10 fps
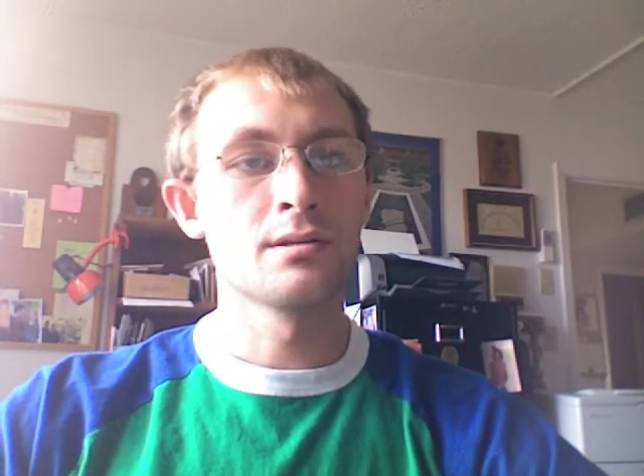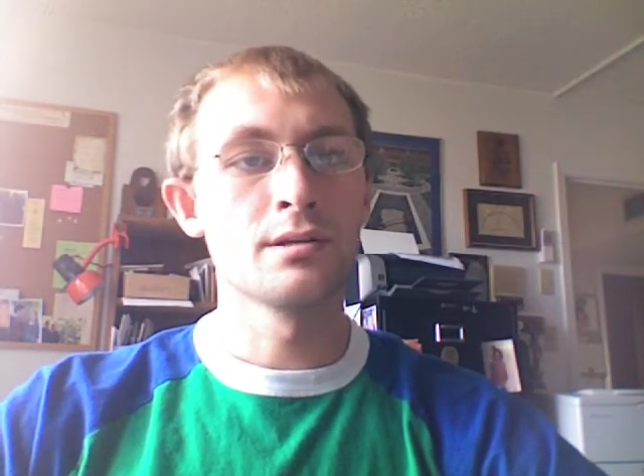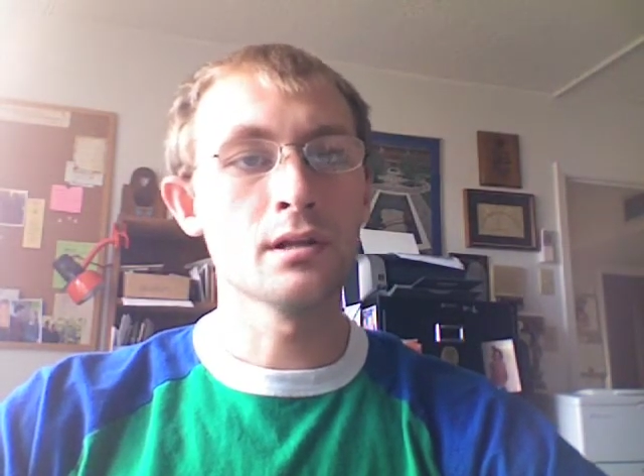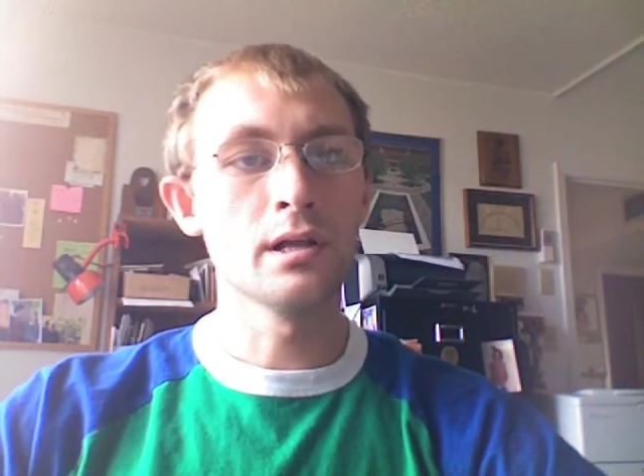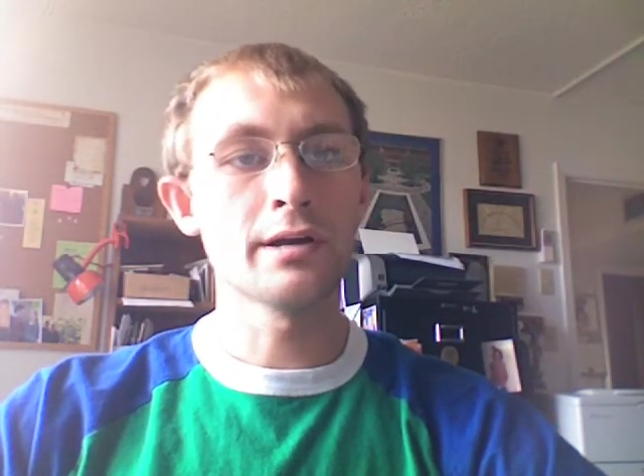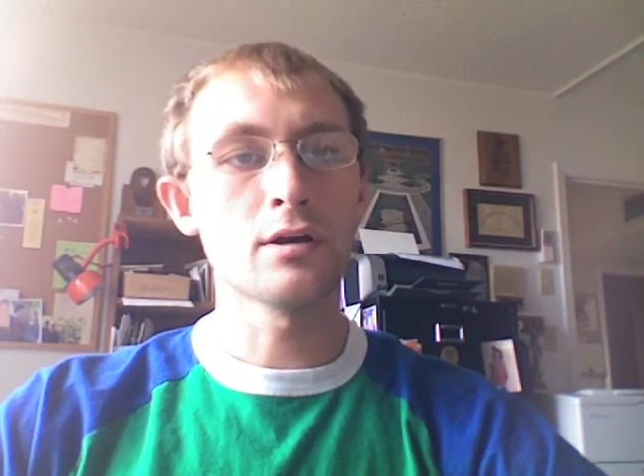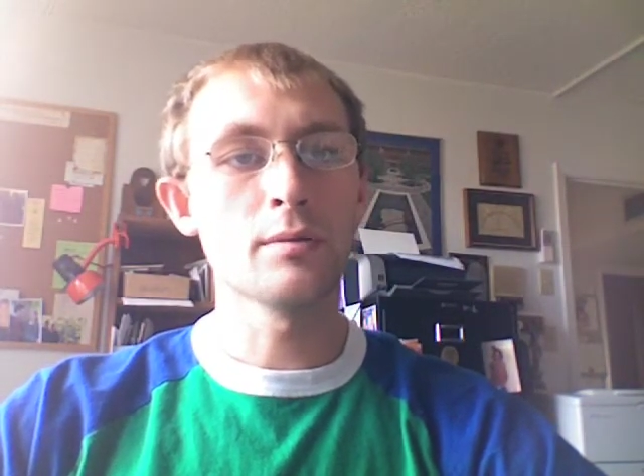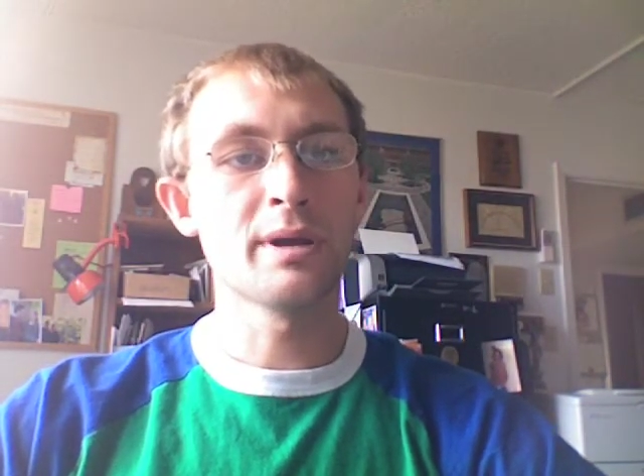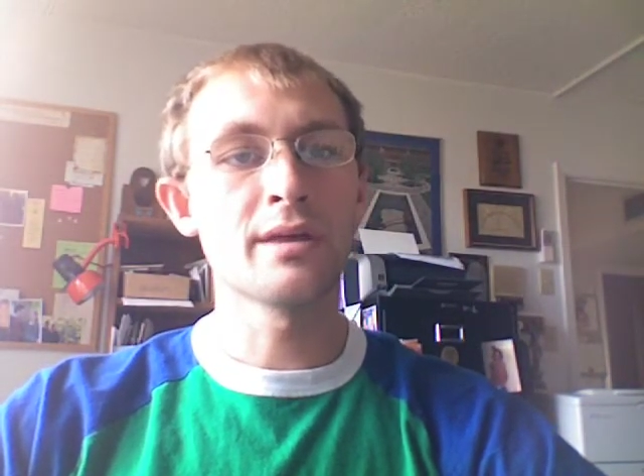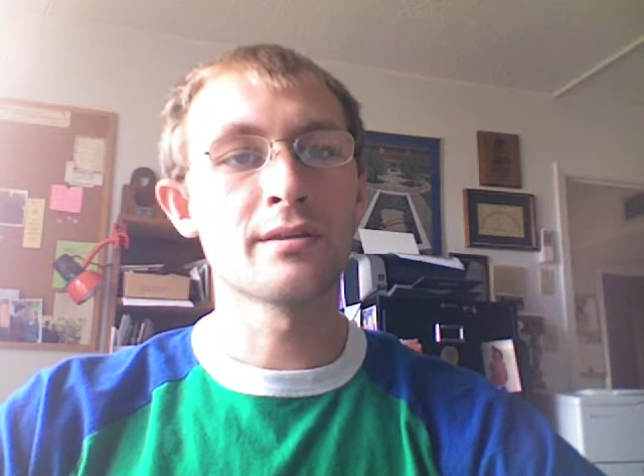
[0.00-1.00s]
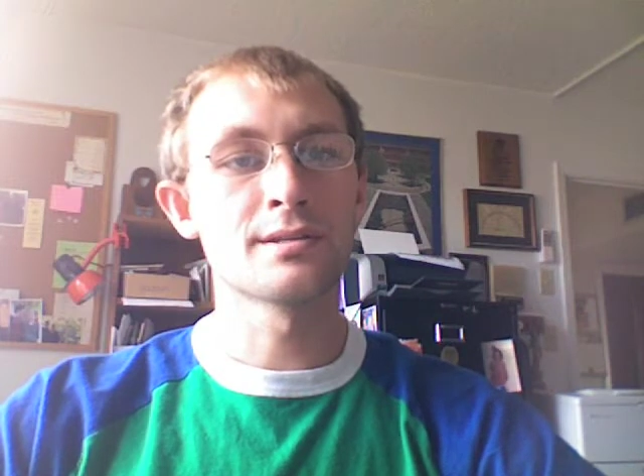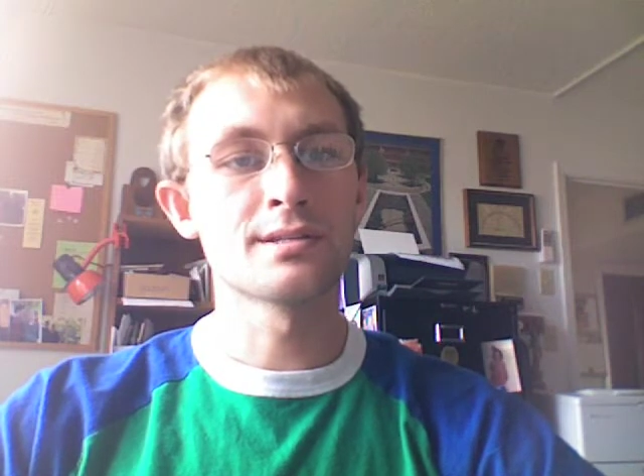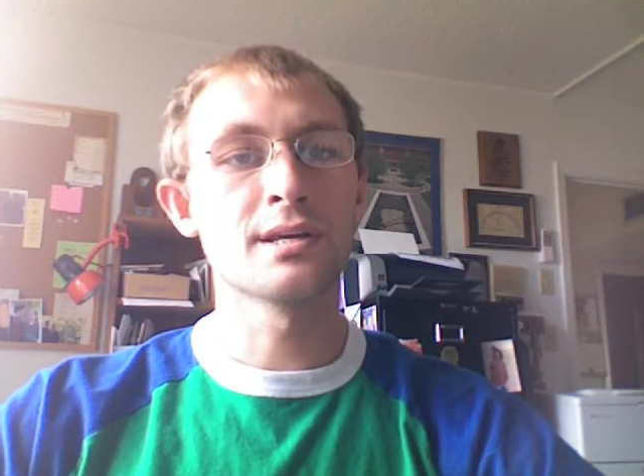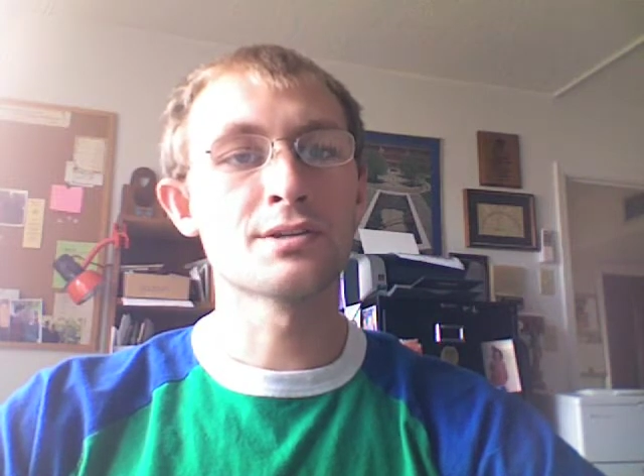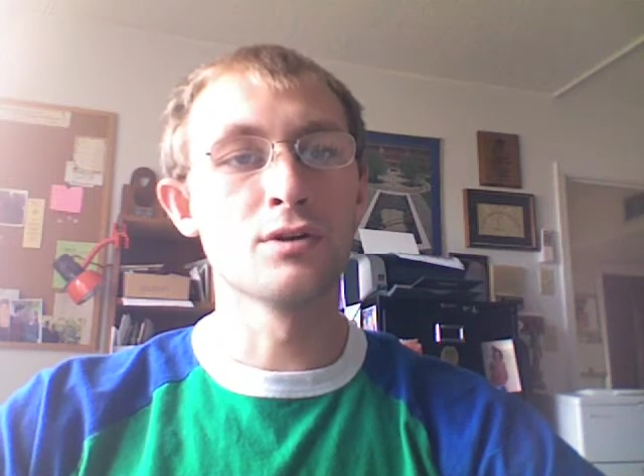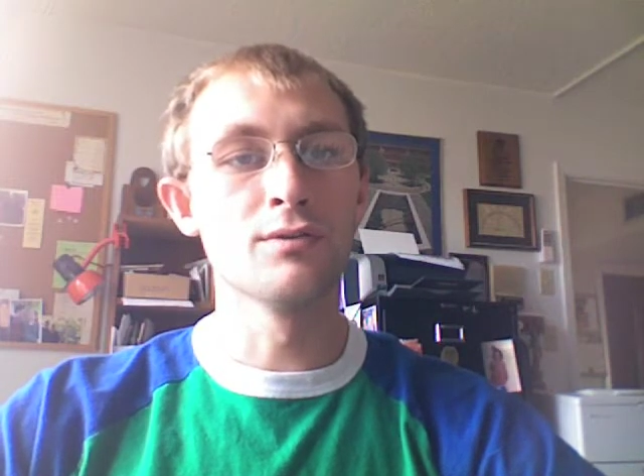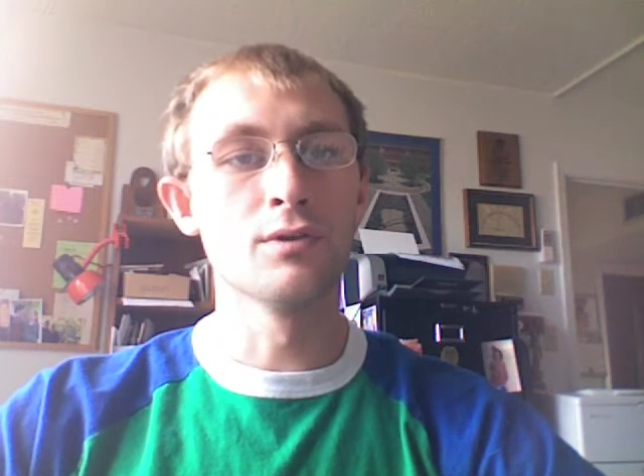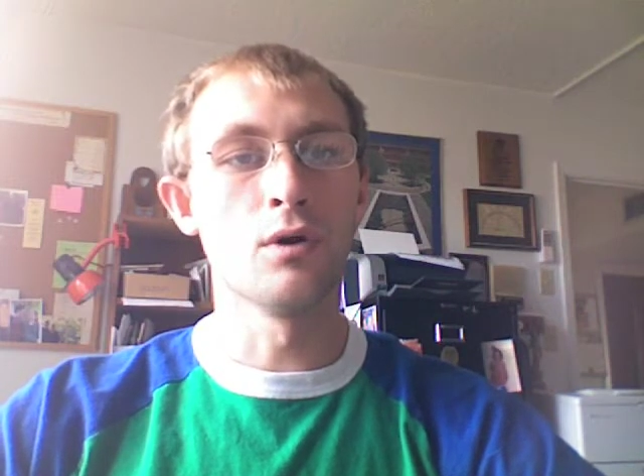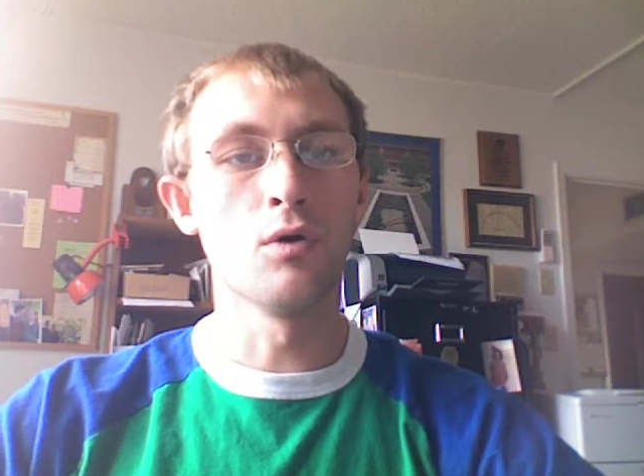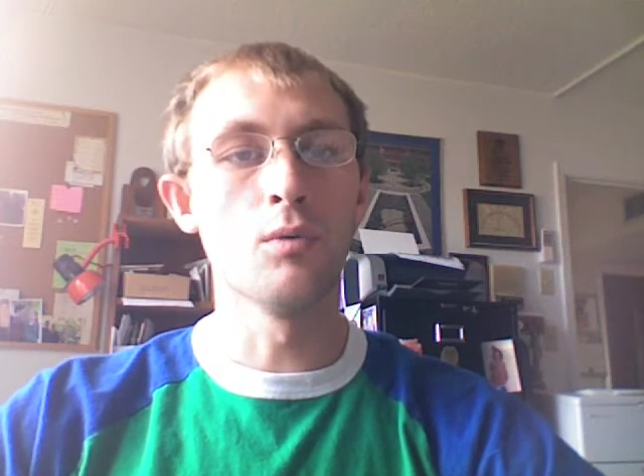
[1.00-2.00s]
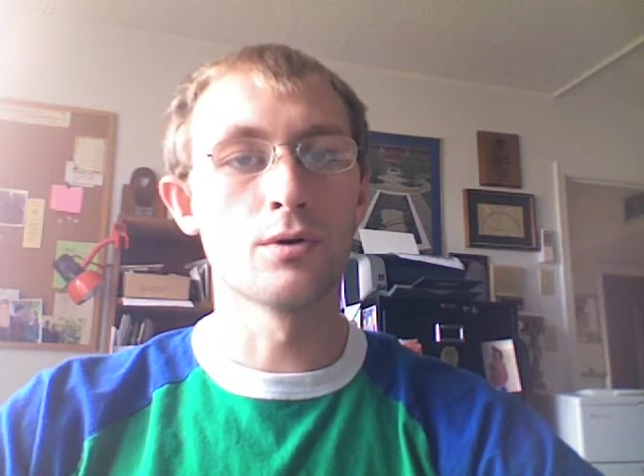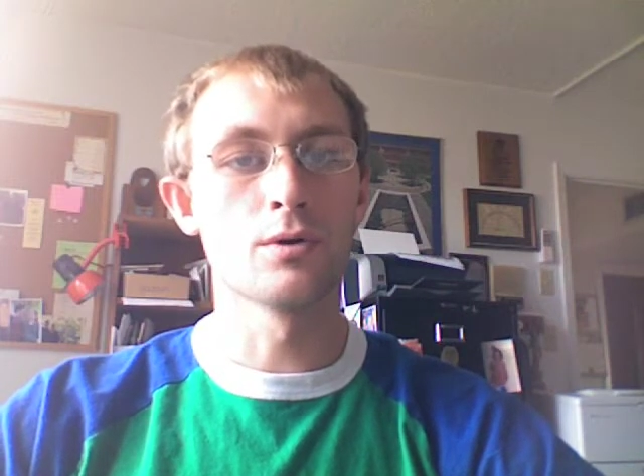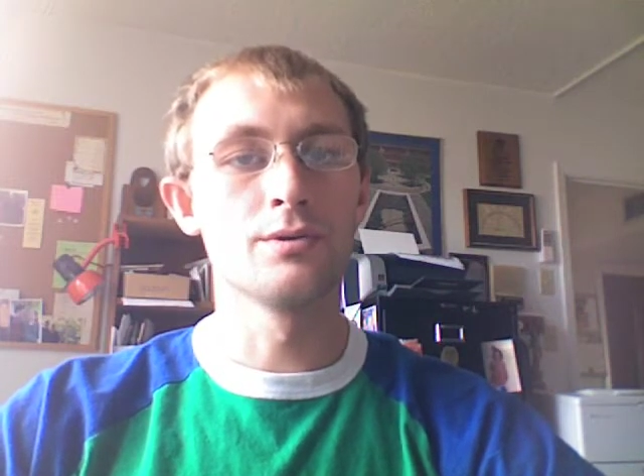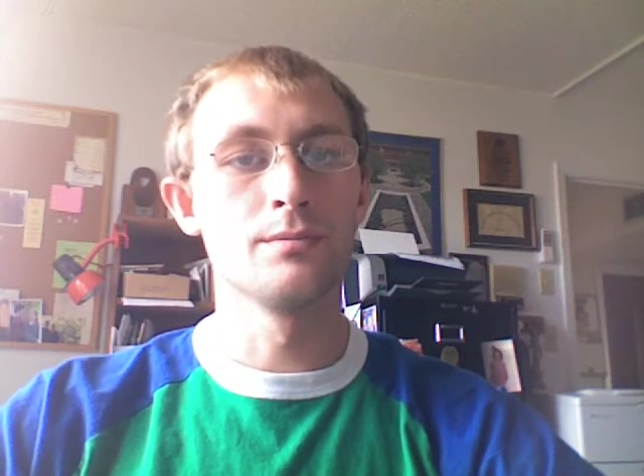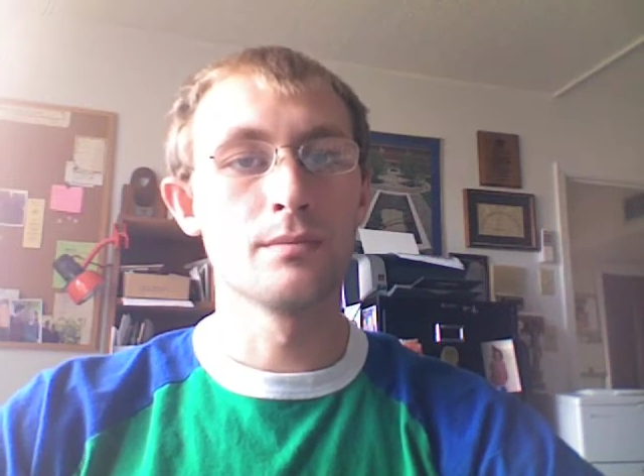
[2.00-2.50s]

Nicolae Carpathia takes over the whole world,